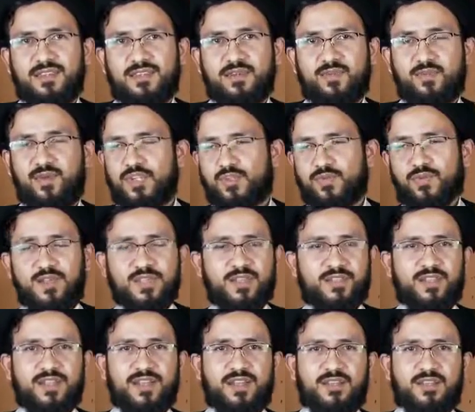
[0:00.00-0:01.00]
Which one
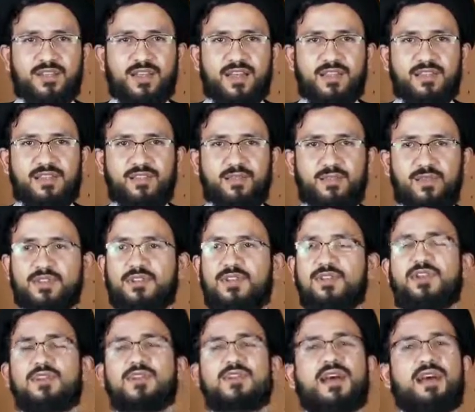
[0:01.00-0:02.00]
is like that? We
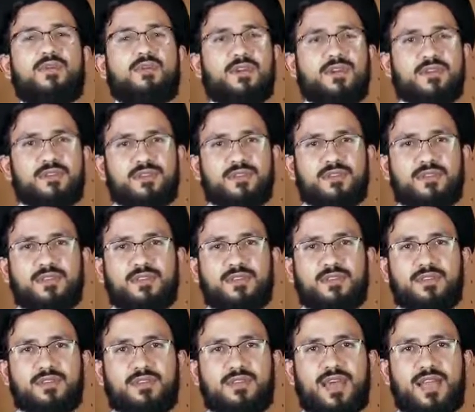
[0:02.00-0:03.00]
select that one.
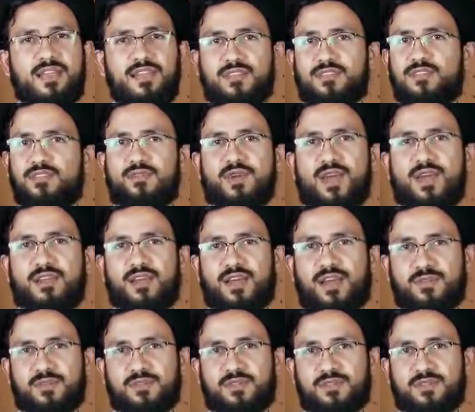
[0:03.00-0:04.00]
That is the right
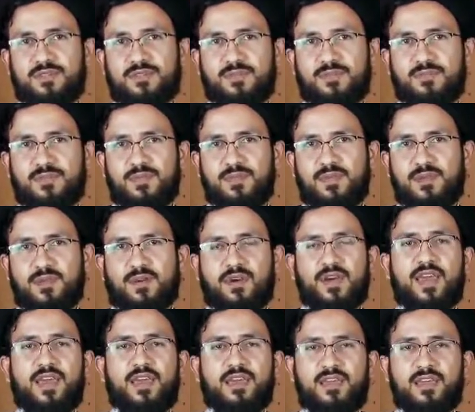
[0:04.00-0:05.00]
option.
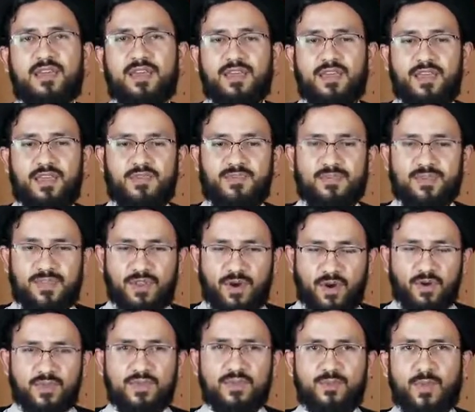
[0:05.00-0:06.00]
Okay, if
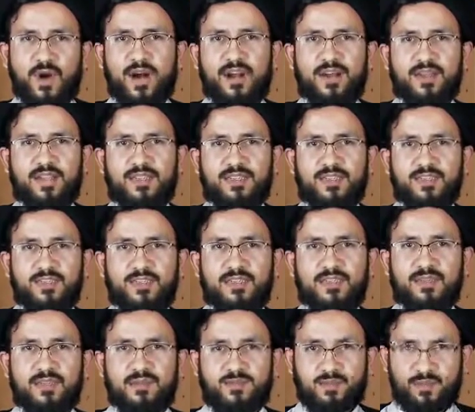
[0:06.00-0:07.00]
those parties,
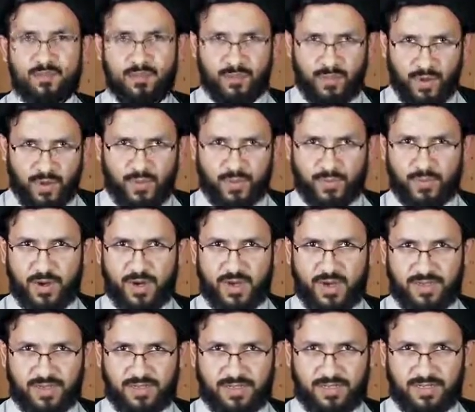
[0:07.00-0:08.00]
both
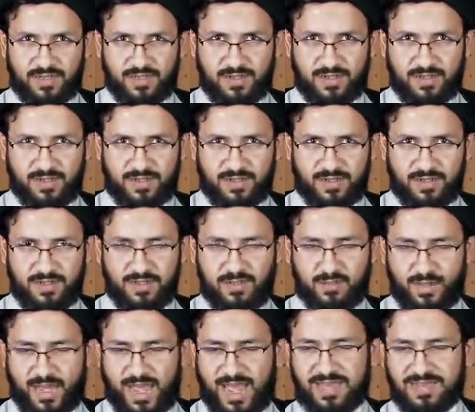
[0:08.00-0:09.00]
parties here,
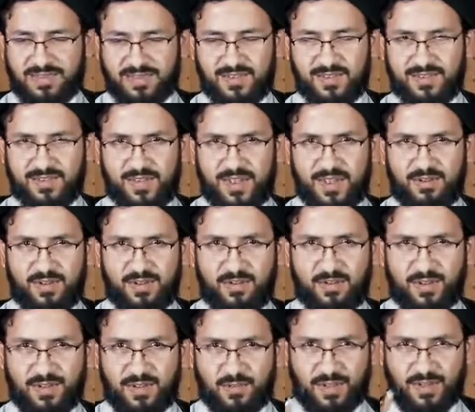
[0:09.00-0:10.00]
pass this level,
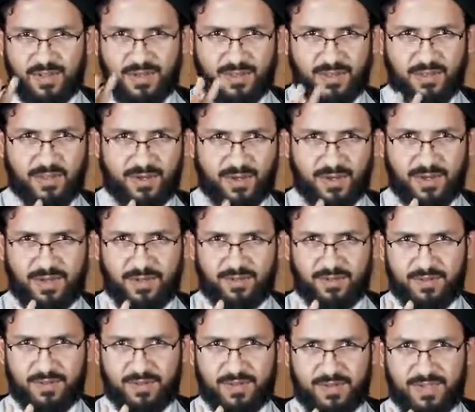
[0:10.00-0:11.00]
what about the third
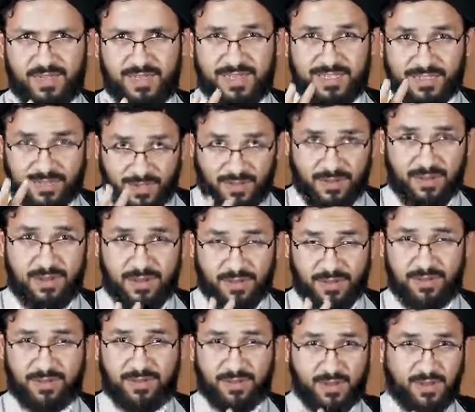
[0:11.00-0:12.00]
level? Is there
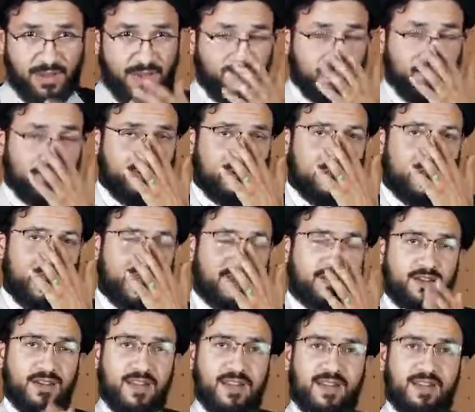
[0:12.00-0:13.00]
another third level for that
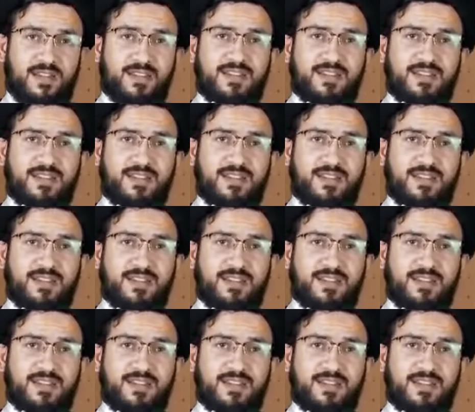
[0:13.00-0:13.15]
or not?